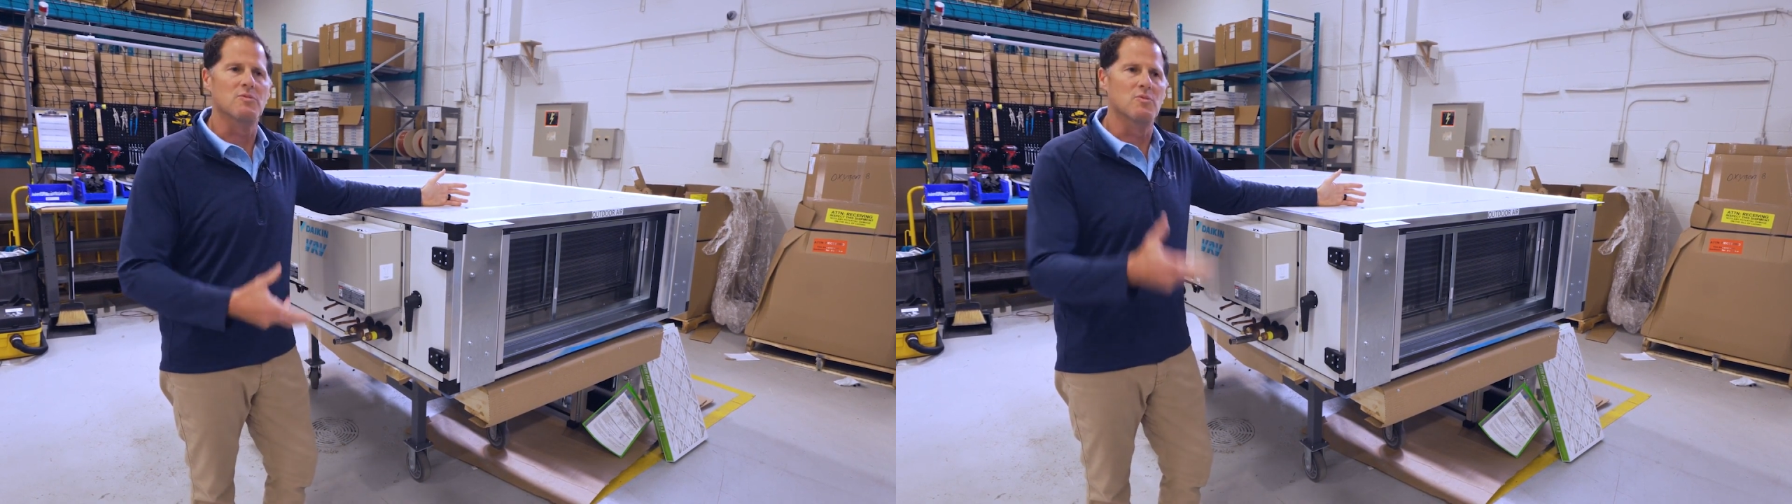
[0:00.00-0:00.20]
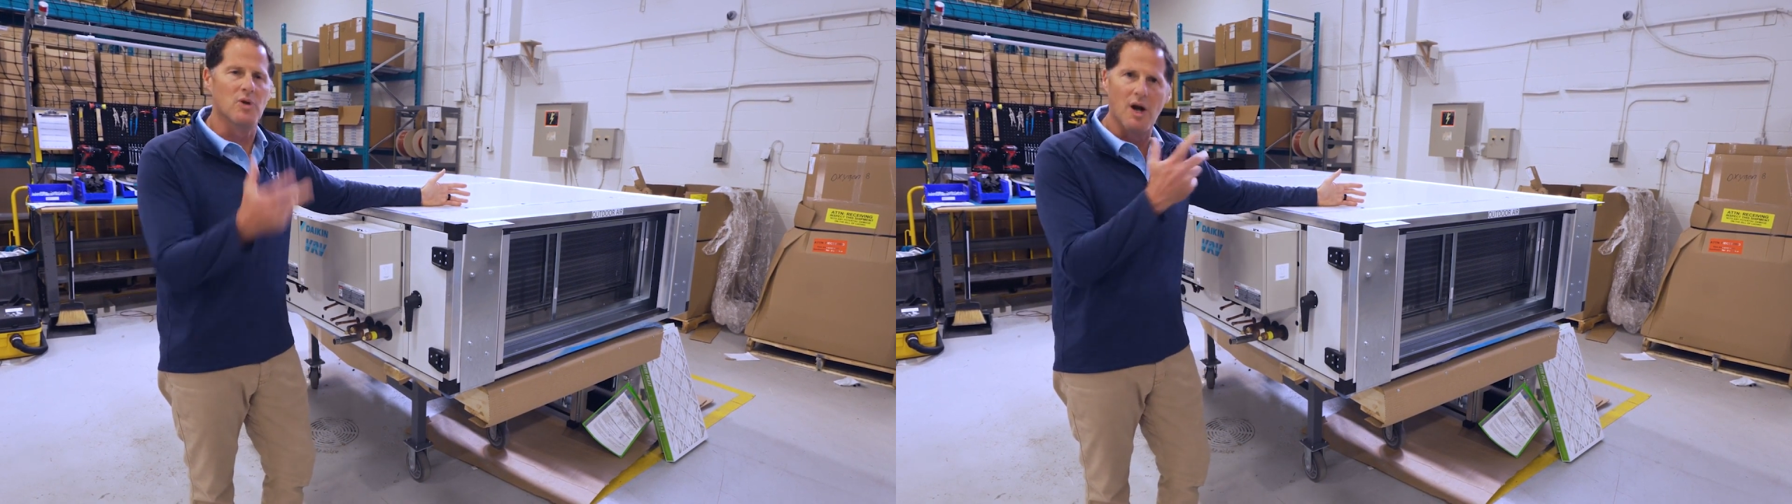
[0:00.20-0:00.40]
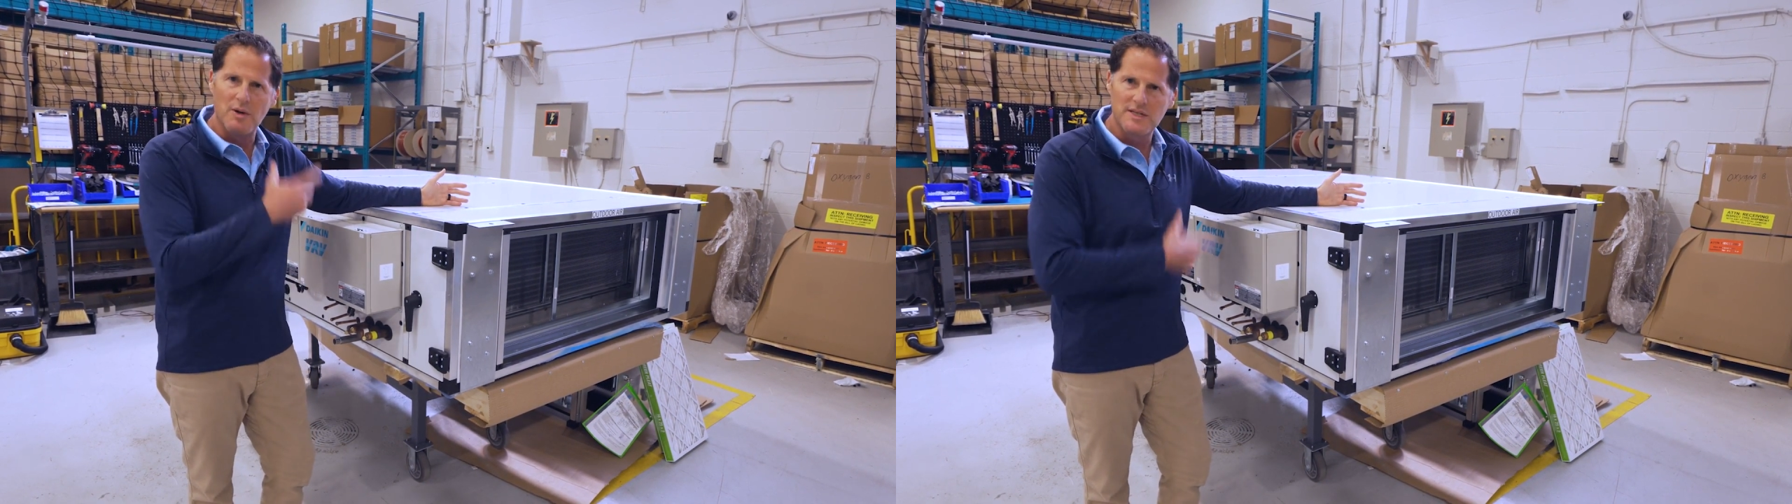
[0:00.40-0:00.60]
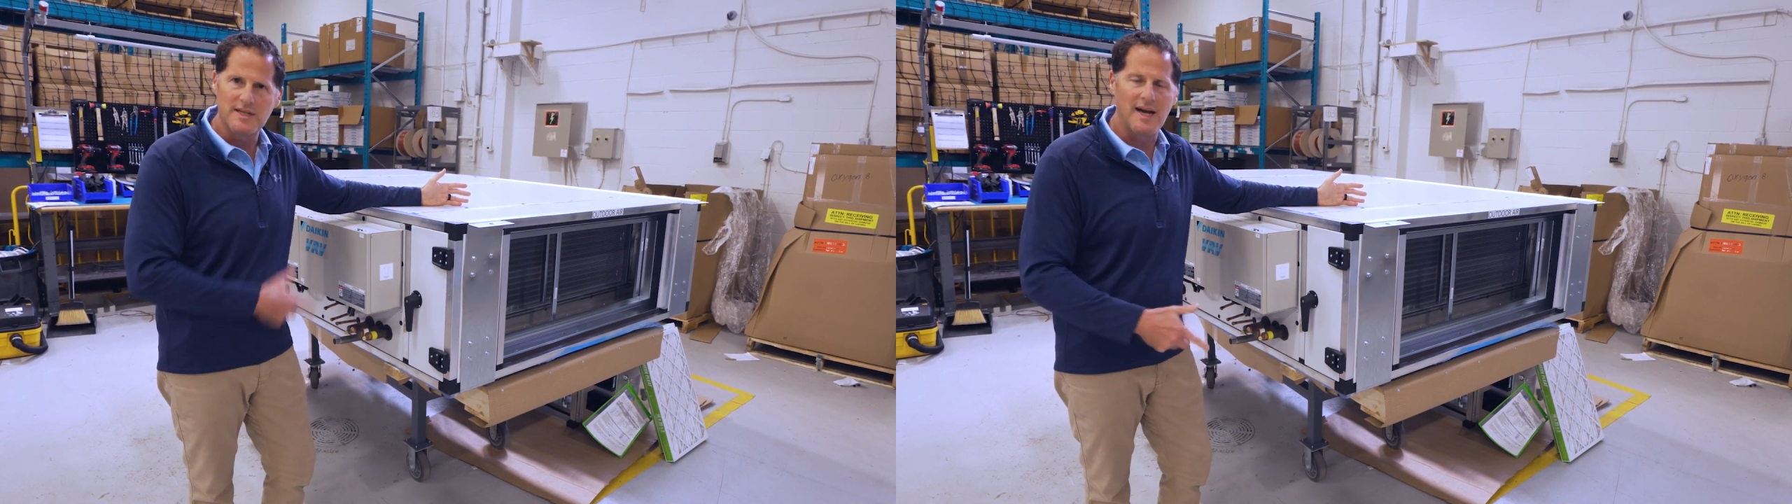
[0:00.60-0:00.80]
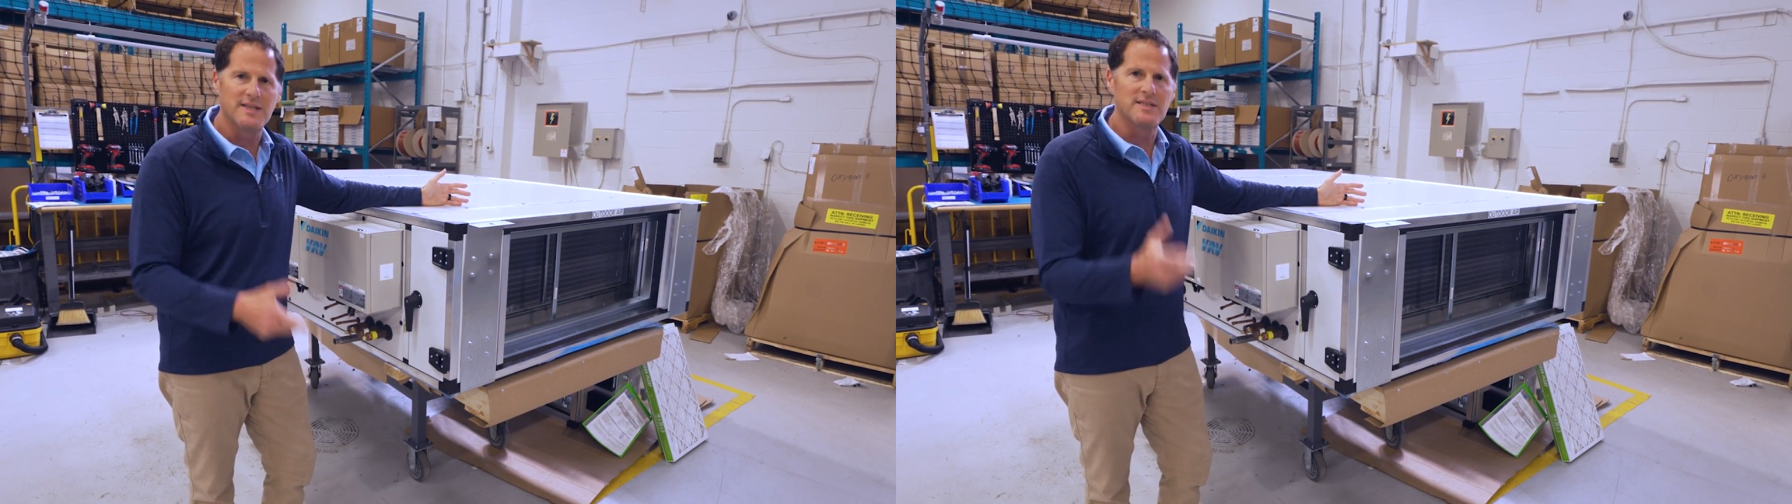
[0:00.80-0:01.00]
We're always
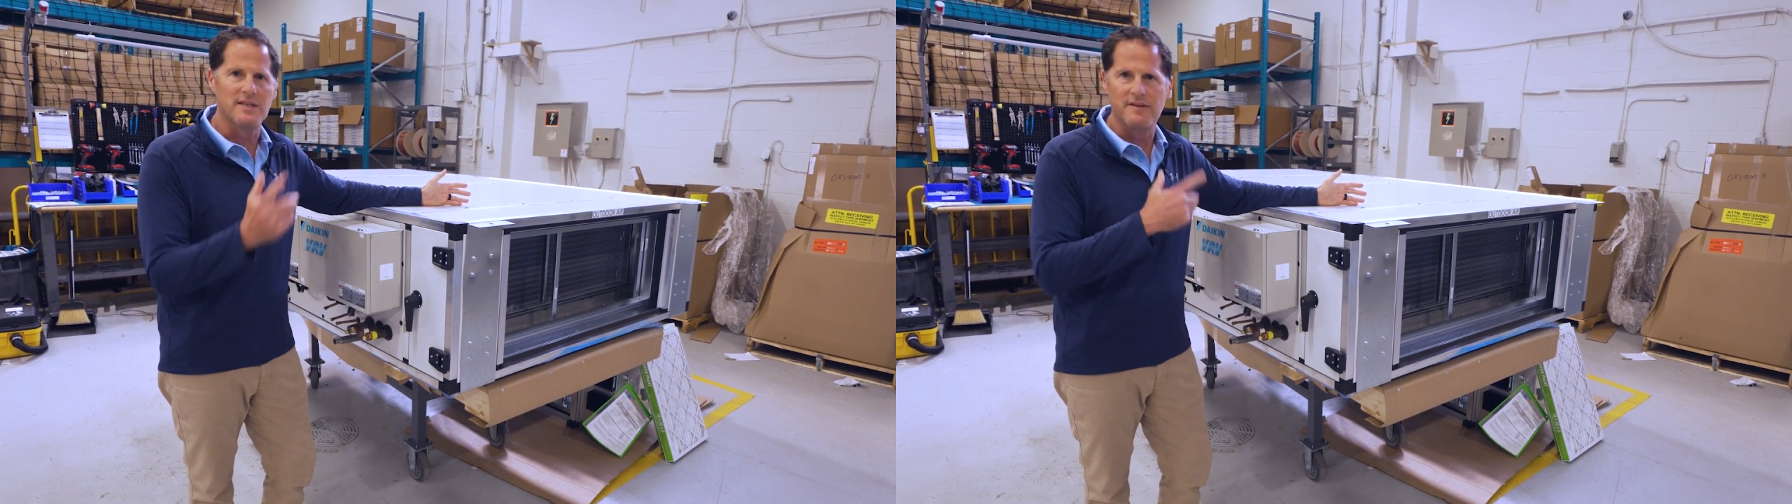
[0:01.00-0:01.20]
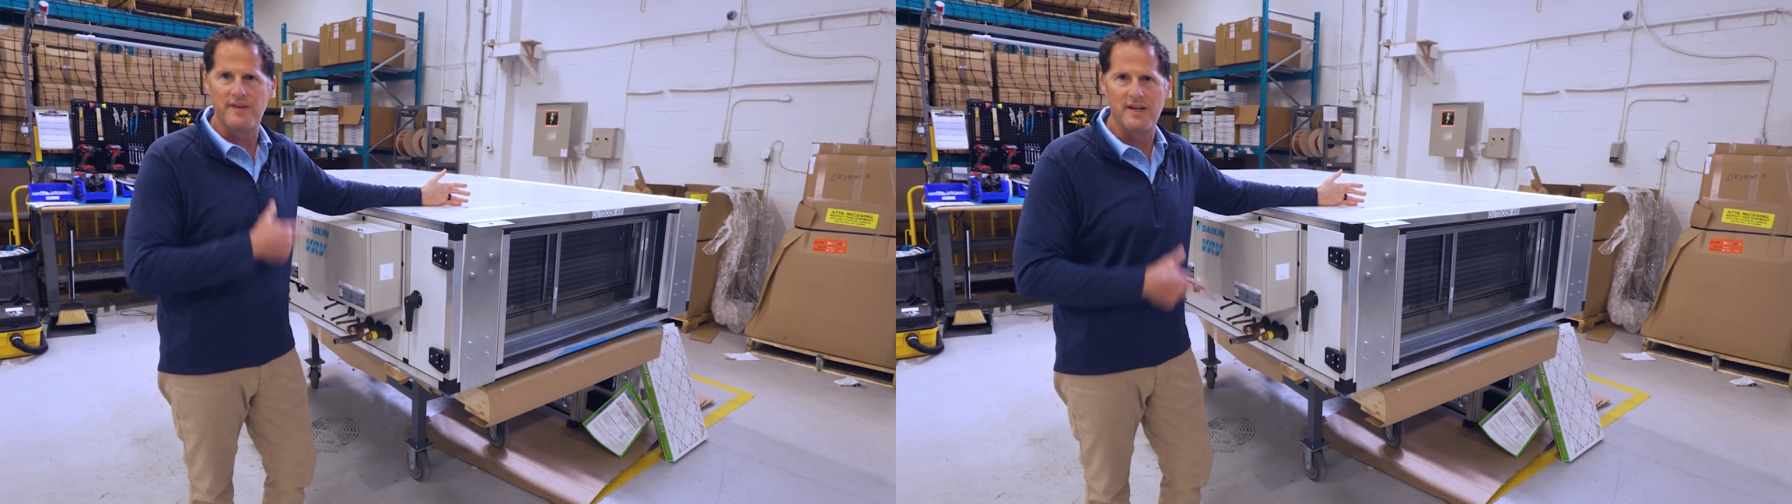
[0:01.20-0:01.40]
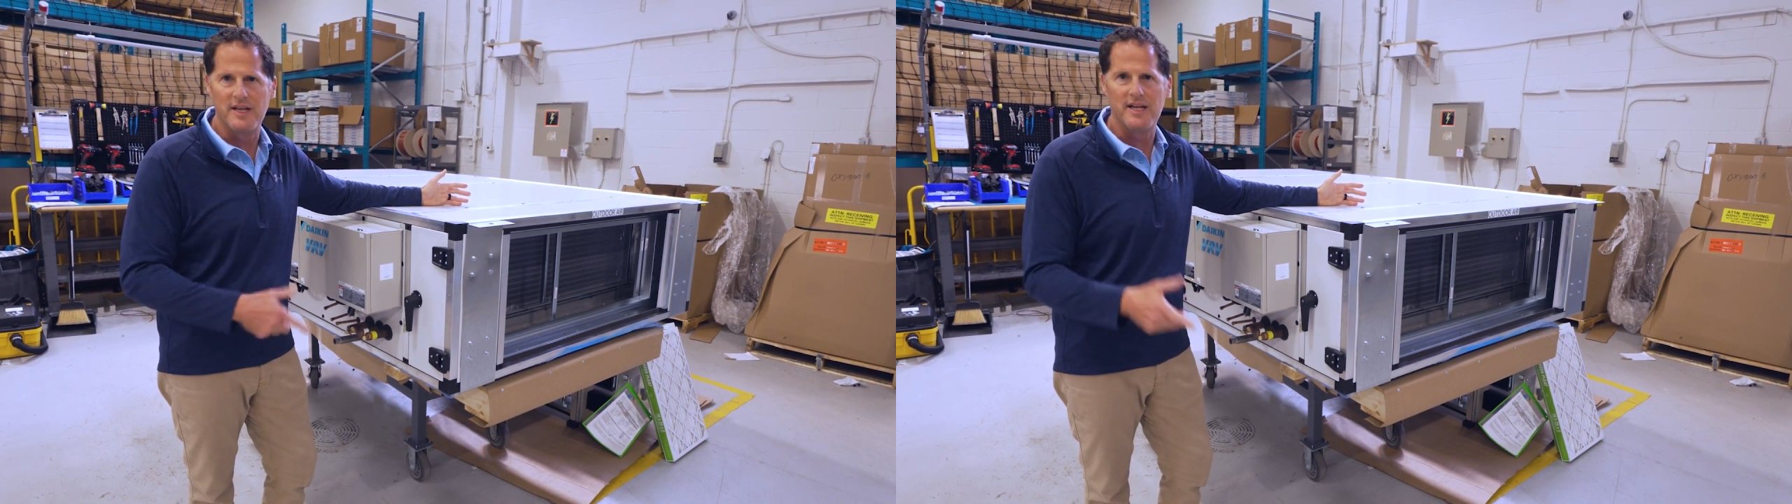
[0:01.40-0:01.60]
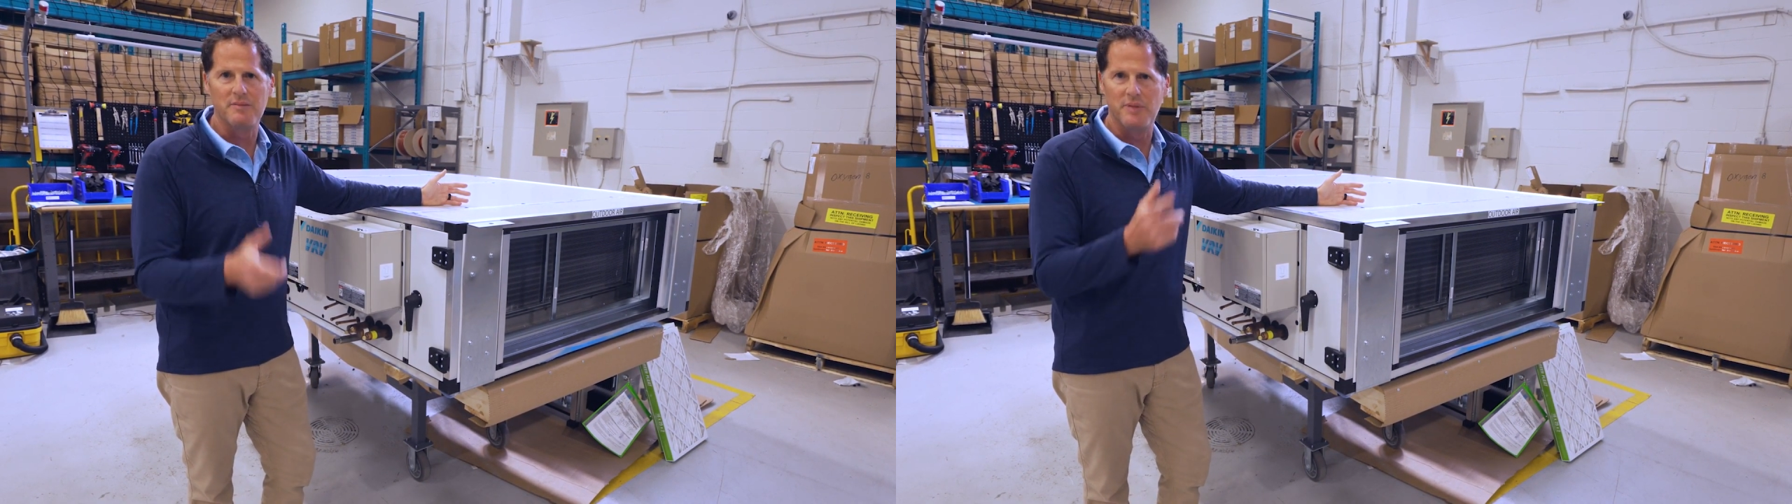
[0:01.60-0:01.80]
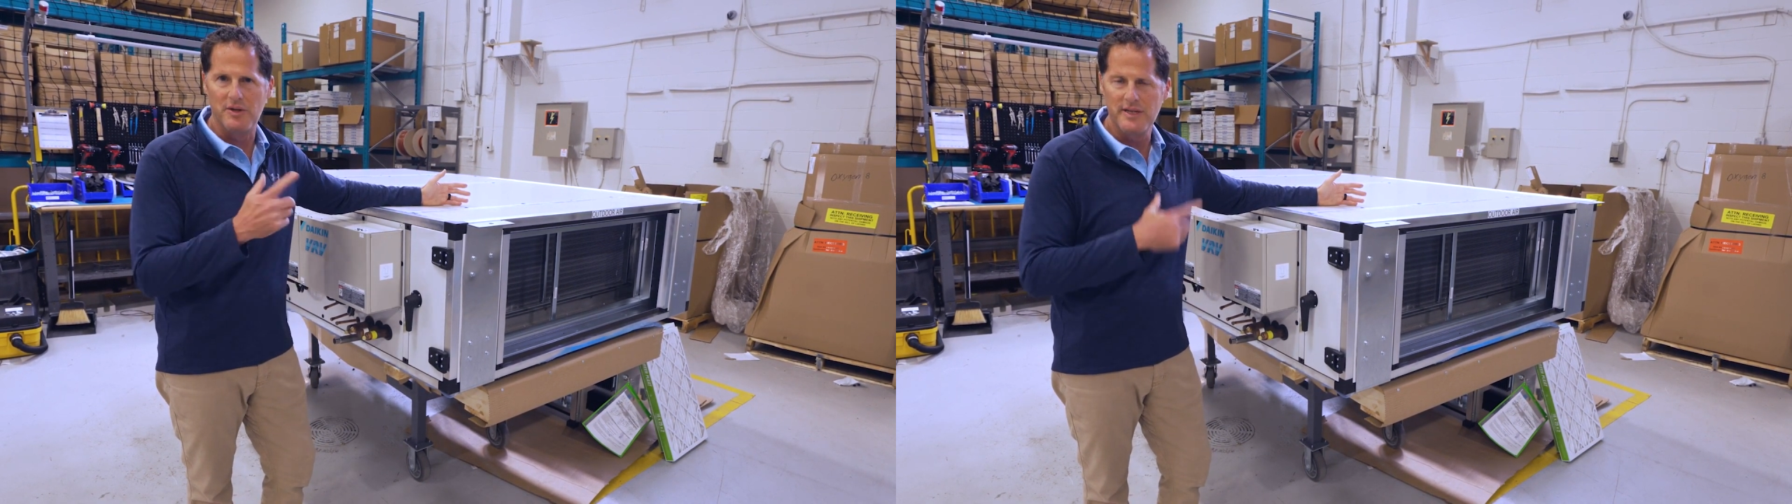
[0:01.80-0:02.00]
constantly
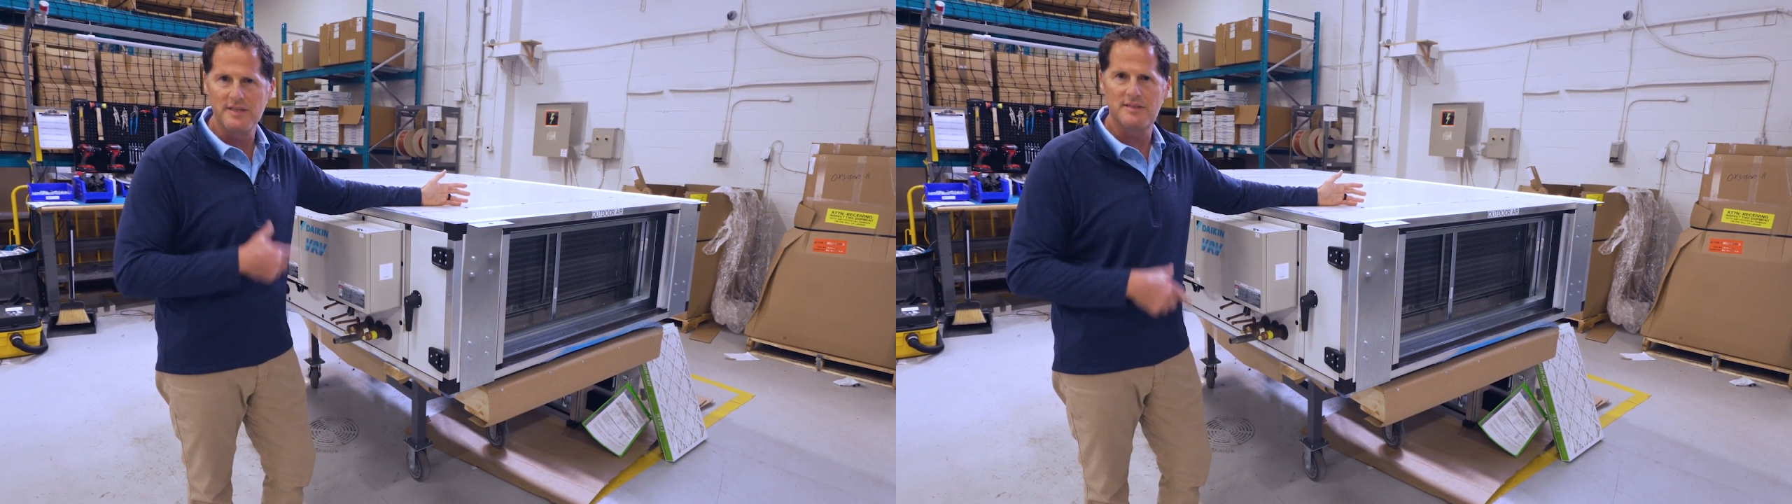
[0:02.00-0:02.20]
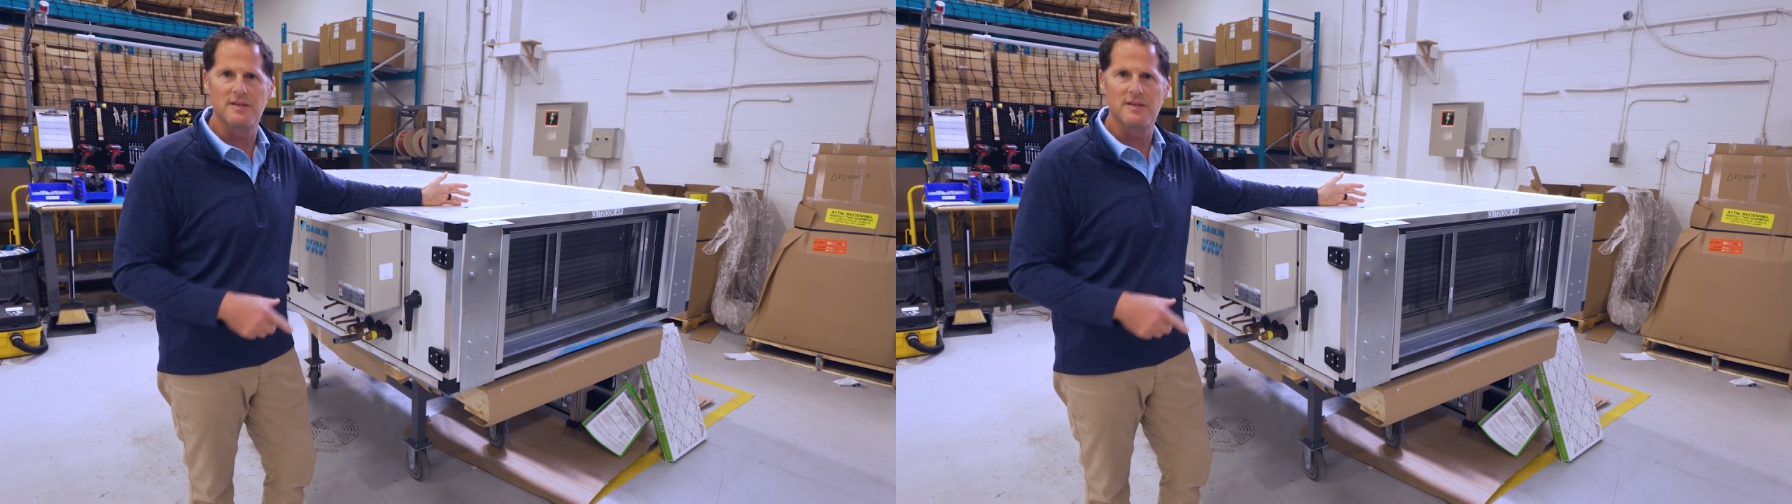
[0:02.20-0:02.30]
ventilating buildings.